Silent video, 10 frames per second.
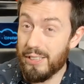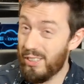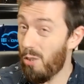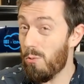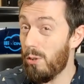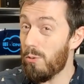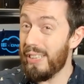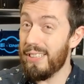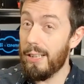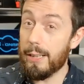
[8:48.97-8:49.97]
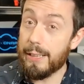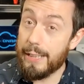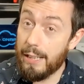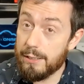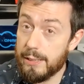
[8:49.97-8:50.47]
There's no real reason
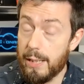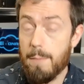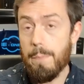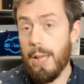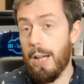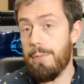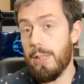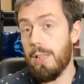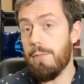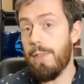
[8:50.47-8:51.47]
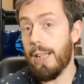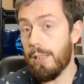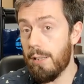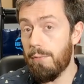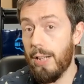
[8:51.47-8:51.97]
against it other than the
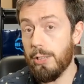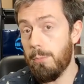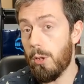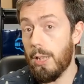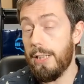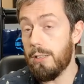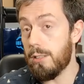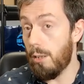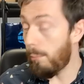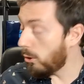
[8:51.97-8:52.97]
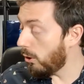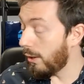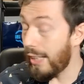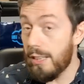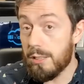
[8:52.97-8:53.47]
fact that the flash model in,
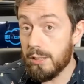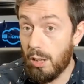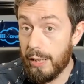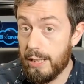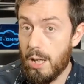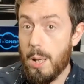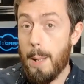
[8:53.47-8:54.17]
module inside